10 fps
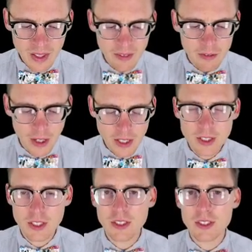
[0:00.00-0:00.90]

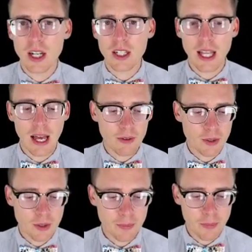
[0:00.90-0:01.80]
functions allow
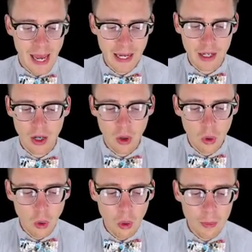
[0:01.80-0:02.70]
you to pack a
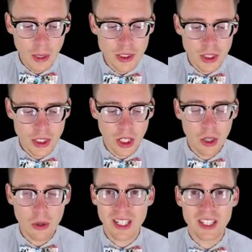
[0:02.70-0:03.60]
whole bunch of
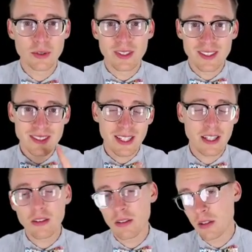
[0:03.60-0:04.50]
code into a
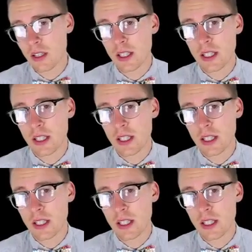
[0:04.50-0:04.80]
single